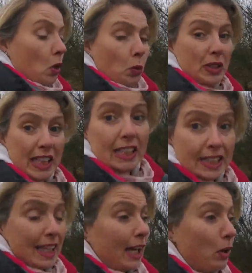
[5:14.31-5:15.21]
was in the
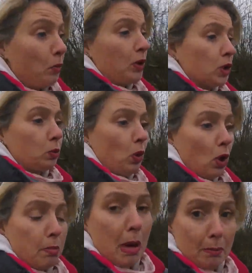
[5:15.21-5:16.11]
Second World
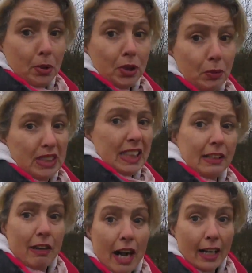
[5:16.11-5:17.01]
War. My brother was in
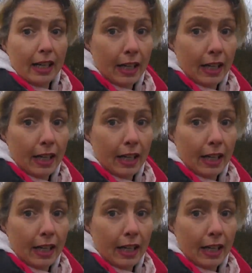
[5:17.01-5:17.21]
Iraq,